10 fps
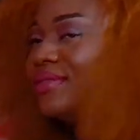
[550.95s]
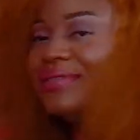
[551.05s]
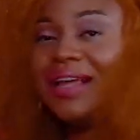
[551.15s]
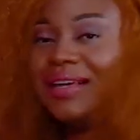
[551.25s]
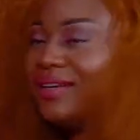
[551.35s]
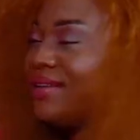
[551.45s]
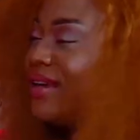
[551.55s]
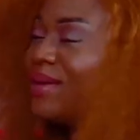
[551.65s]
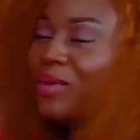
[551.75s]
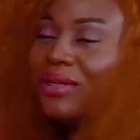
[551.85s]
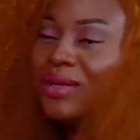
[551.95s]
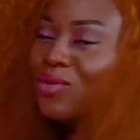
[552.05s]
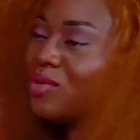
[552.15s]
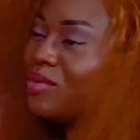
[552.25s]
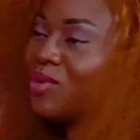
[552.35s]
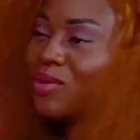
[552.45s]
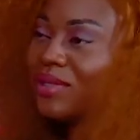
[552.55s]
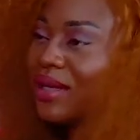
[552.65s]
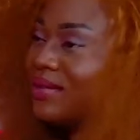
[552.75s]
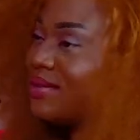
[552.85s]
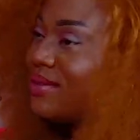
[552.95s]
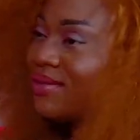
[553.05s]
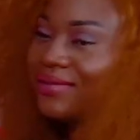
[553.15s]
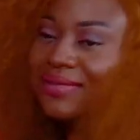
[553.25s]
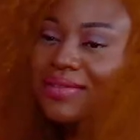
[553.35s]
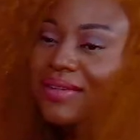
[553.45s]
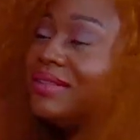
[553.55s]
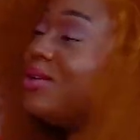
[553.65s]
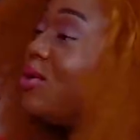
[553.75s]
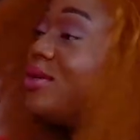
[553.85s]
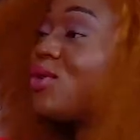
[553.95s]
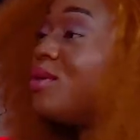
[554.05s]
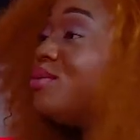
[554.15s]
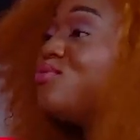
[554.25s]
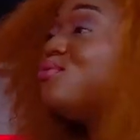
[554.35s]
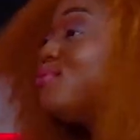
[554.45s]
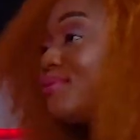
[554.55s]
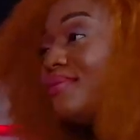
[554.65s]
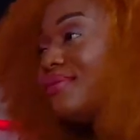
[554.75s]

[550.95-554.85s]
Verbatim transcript: Like anybody that knows me knows that they always call me roots.